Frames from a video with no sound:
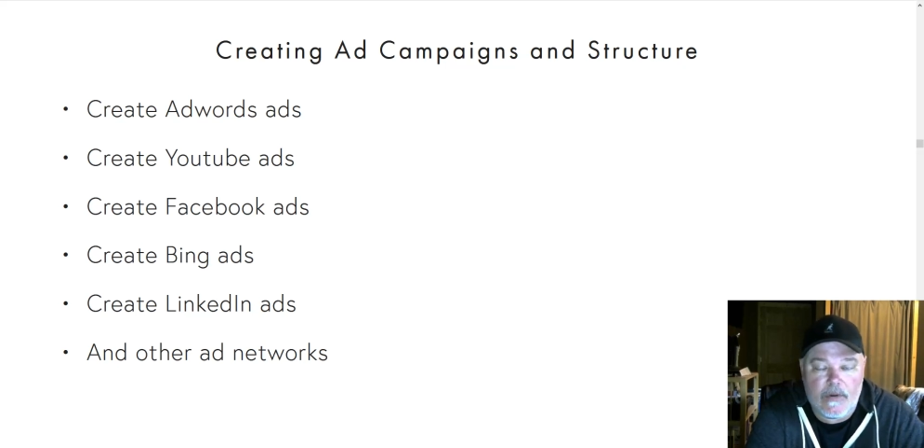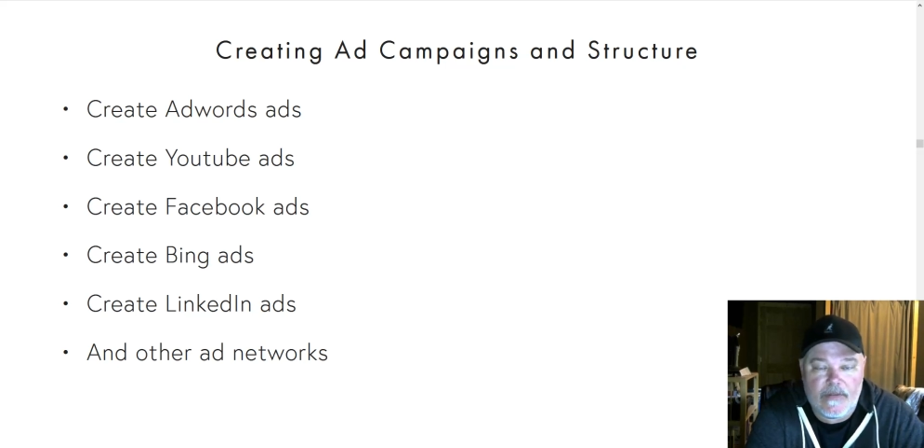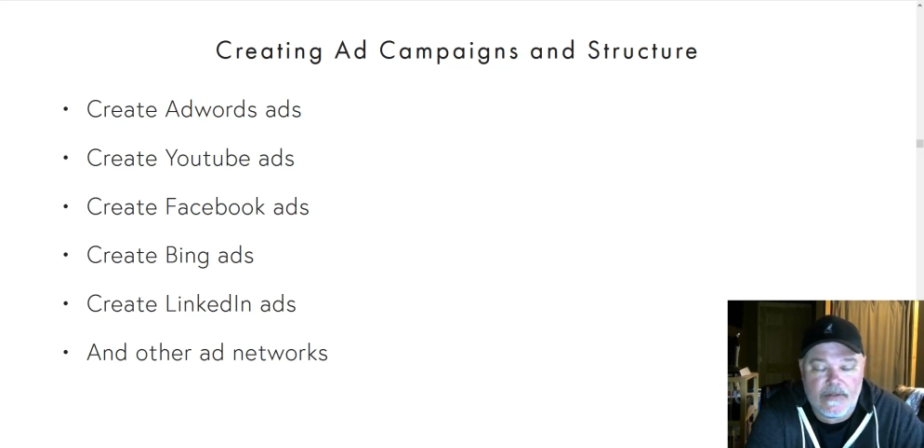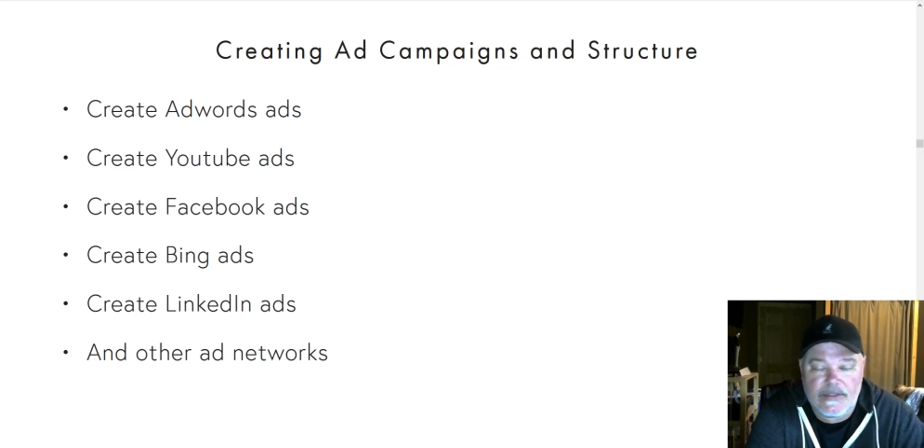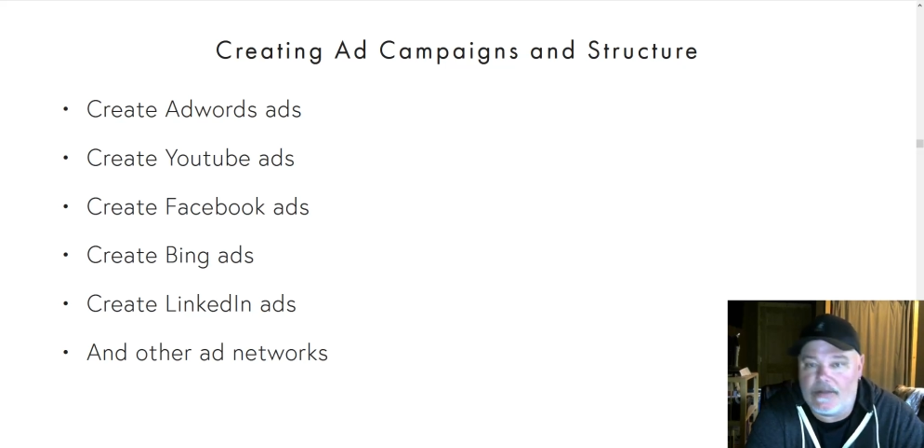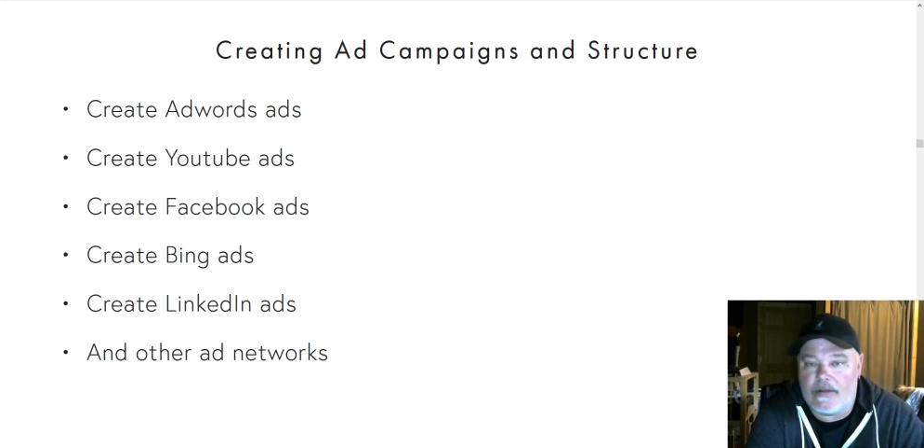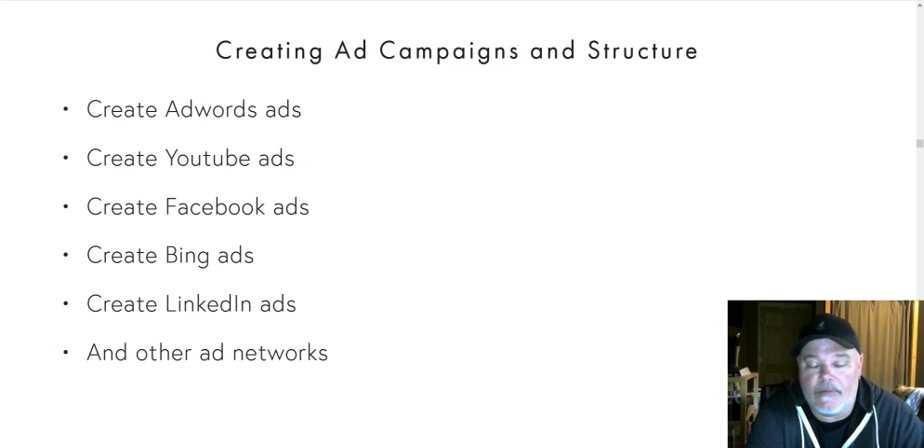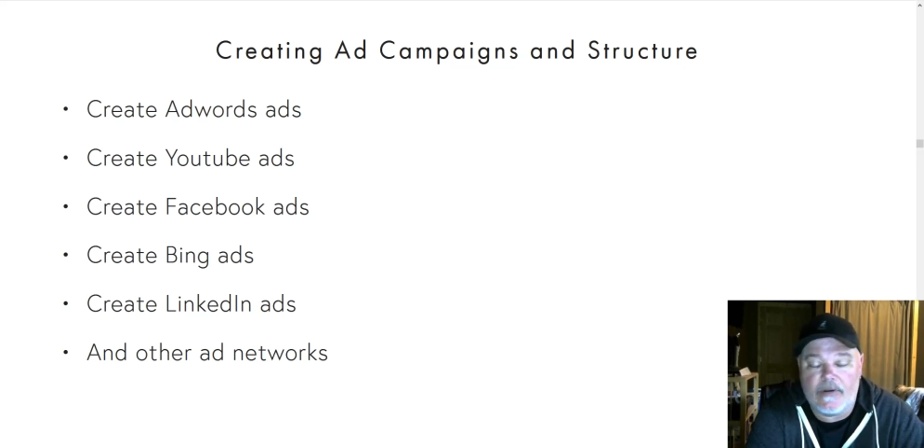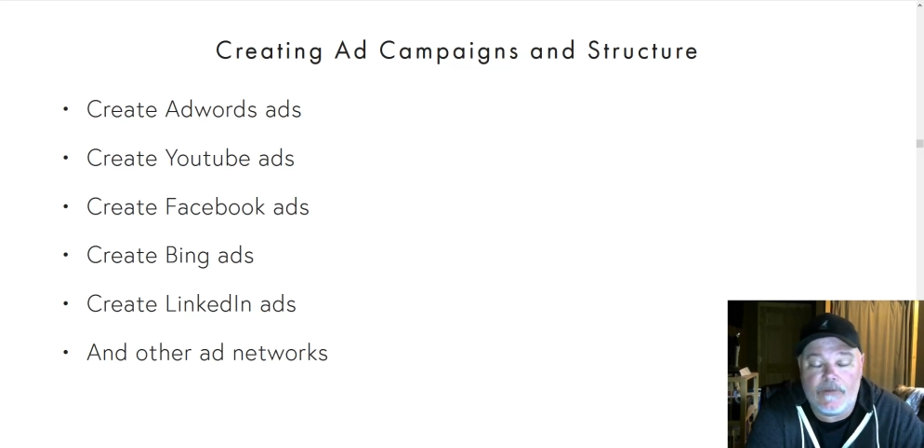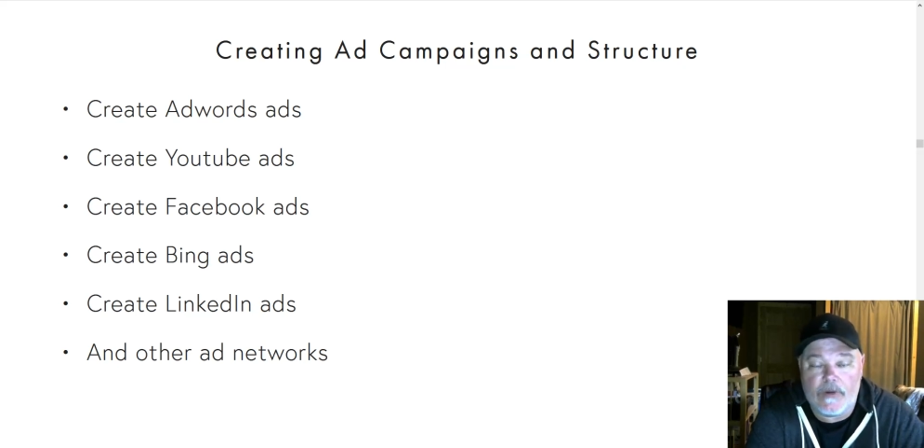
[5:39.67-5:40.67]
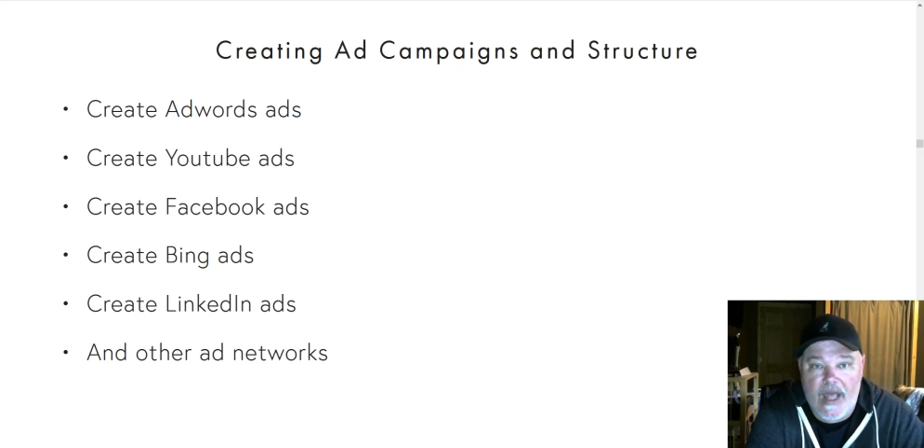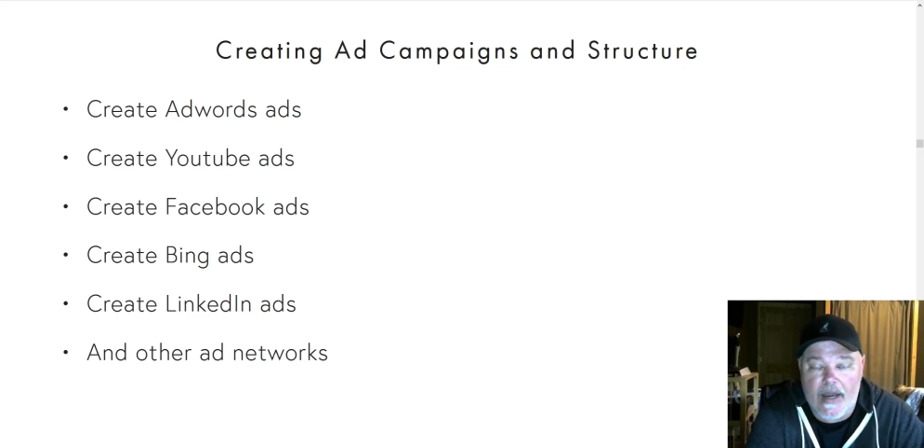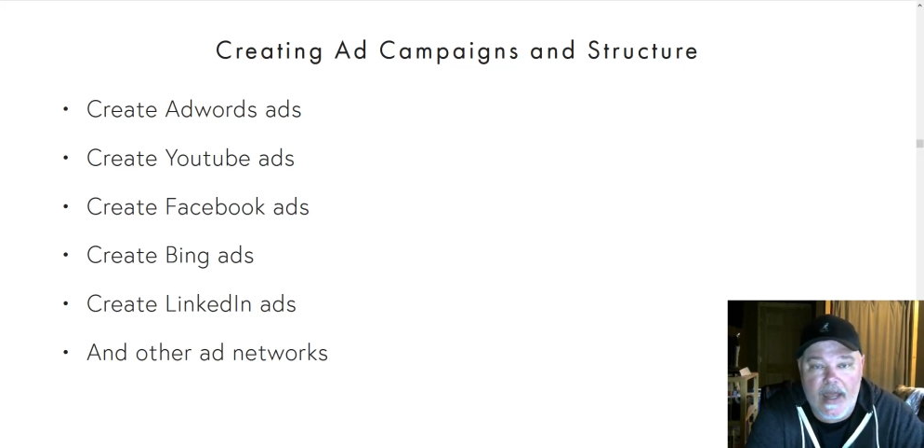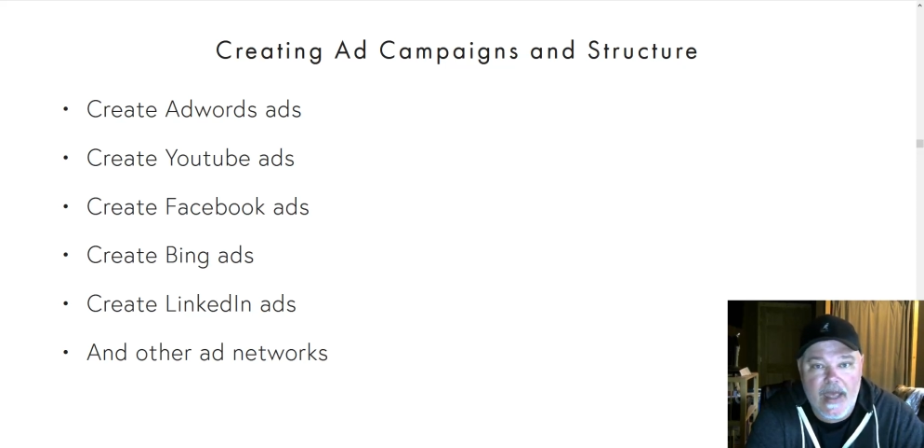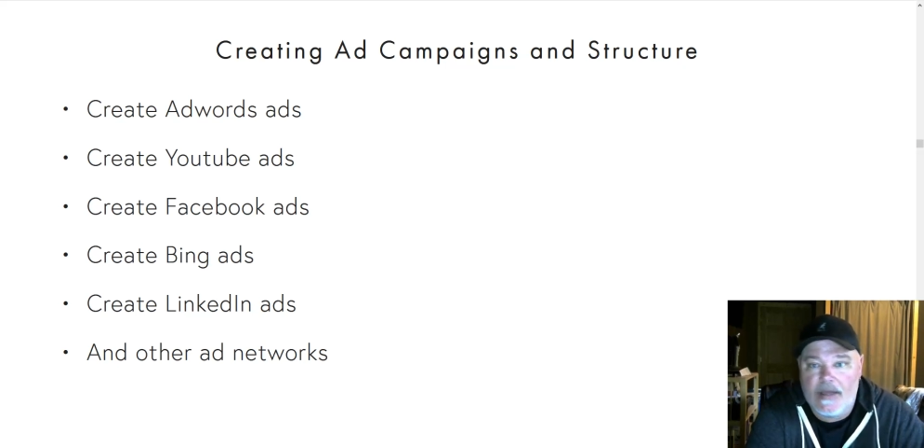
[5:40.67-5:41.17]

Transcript: with us, and even if you're not,